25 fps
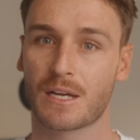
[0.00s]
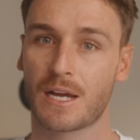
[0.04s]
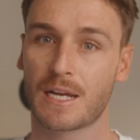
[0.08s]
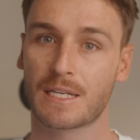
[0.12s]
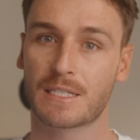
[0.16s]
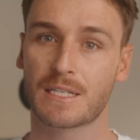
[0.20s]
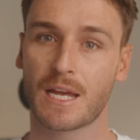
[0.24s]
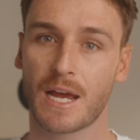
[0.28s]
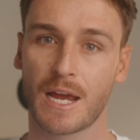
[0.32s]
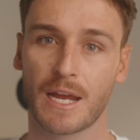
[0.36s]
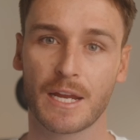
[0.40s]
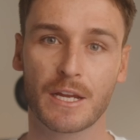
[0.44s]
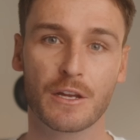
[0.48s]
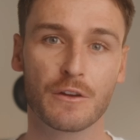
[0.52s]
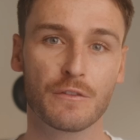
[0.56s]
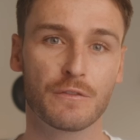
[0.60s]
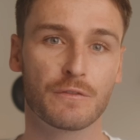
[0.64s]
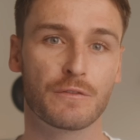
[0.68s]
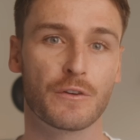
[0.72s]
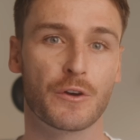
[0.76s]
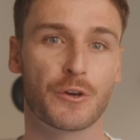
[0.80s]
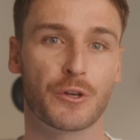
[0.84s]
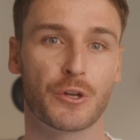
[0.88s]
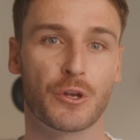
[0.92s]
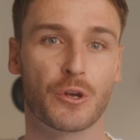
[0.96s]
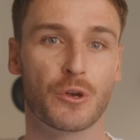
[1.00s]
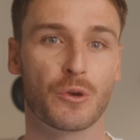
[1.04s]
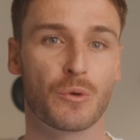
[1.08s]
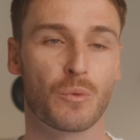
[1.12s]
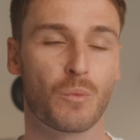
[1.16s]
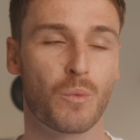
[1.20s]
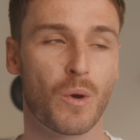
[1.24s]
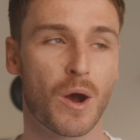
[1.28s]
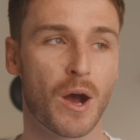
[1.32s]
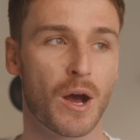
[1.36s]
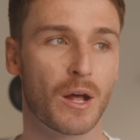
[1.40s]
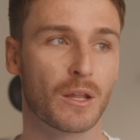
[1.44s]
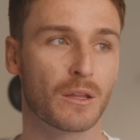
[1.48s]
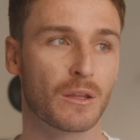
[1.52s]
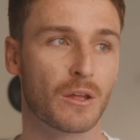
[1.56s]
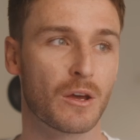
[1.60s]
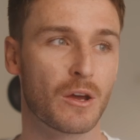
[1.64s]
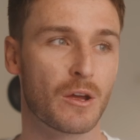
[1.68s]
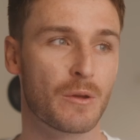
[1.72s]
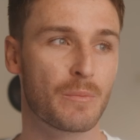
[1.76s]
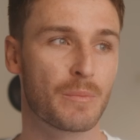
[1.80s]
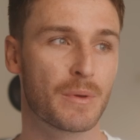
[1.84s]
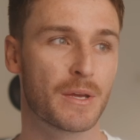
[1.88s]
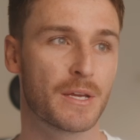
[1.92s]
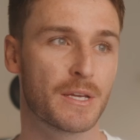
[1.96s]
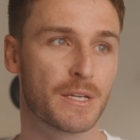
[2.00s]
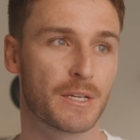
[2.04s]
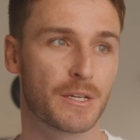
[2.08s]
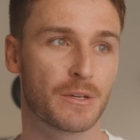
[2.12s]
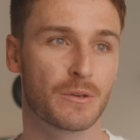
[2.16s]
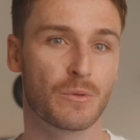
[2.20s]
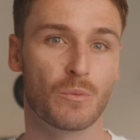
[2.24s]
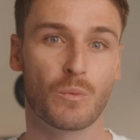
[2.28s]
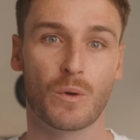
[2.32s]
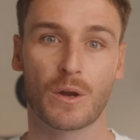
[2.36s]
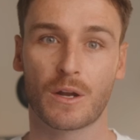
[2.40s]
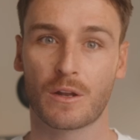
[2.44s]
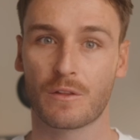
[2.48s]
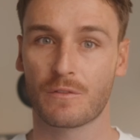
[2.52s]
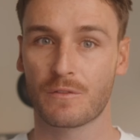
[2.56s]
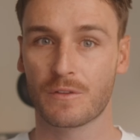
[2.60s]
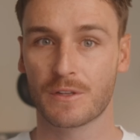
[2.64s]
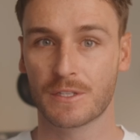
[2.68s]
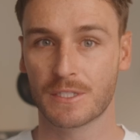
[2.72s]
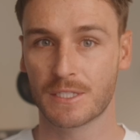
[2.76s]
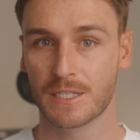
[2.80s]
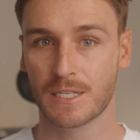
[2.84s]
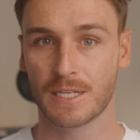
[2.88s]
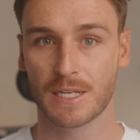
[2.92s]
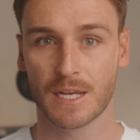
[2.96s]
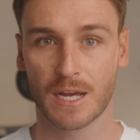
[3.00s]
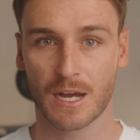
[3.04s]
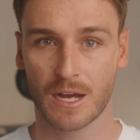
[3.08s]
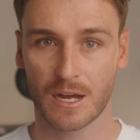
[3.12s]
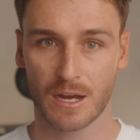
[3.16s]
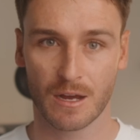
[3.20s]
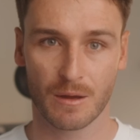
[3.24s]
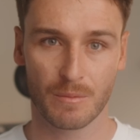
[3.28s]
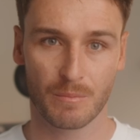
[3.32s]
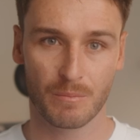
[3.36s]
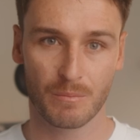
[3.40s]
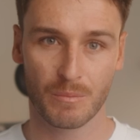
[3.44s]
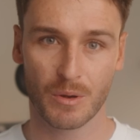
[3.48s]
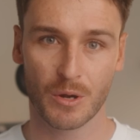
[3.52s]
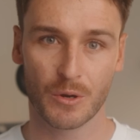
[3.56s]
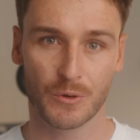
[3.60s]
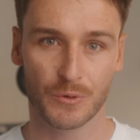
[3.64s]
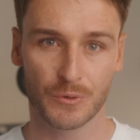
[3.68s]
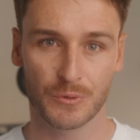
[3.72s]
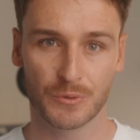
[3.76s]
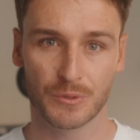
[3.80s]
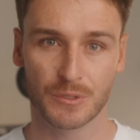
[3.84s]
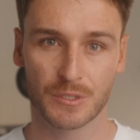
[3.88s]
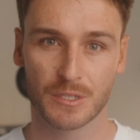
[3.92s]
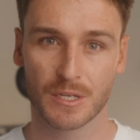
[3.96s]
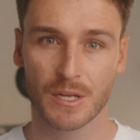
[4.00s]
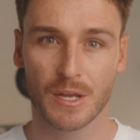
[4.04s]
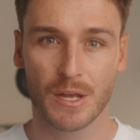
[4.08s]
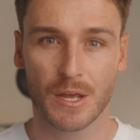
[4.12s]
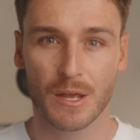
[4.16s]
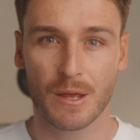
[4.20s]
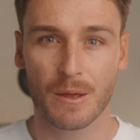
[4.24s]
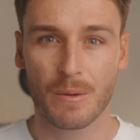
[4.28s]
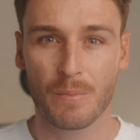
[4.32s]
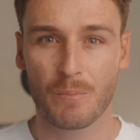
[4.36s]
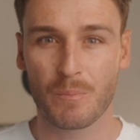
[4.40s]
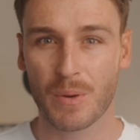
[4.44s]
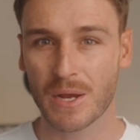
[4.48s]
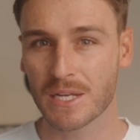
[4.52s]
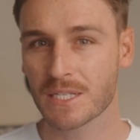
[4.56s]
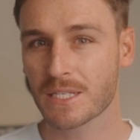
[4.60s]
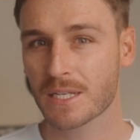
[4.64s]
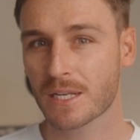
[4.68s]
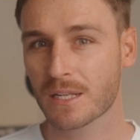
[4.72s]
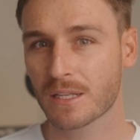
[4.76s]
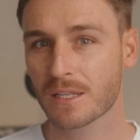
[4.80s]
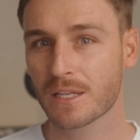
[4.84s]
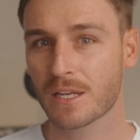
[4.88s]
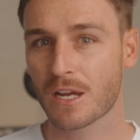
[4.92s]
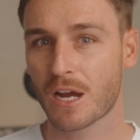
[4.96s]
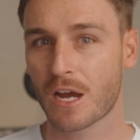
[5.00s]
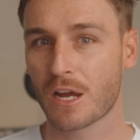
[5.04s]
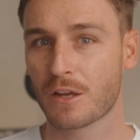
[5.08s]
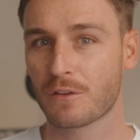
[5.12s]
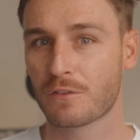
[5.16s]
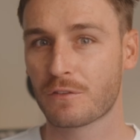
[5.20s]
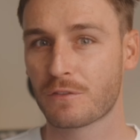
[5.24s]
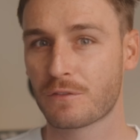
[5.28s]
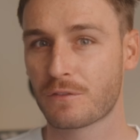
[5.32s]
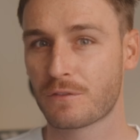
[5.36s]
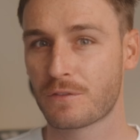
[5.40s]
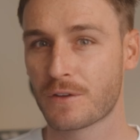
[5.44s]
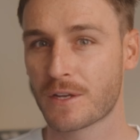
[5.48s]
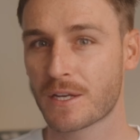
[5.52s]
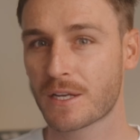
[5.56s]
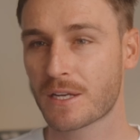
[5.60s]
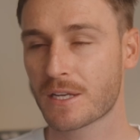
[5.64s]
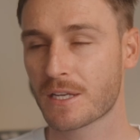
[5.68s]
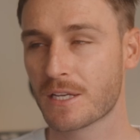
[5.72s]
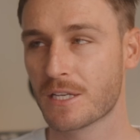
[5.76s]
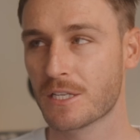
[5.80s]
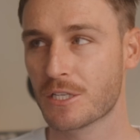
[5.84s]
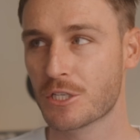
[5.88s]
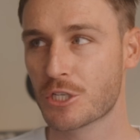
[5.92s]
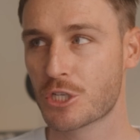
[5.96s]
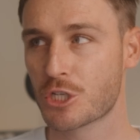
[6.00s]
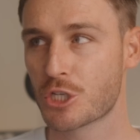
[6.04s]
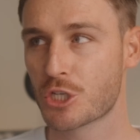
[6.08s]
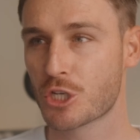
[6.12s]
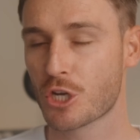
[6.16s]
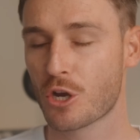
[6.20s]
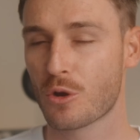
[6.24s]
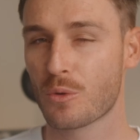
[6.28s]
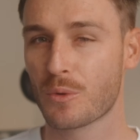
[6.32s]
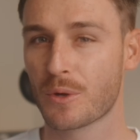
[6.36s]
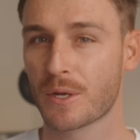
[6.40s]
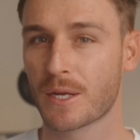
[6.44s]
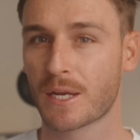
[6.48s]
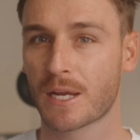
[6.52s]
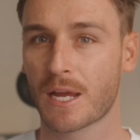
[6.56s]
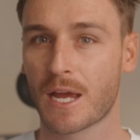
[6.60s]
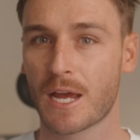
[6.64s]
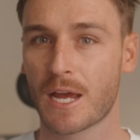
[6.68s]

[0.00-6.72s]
I take a photo while I'm in one of the DR modes. Basically, I think it's showing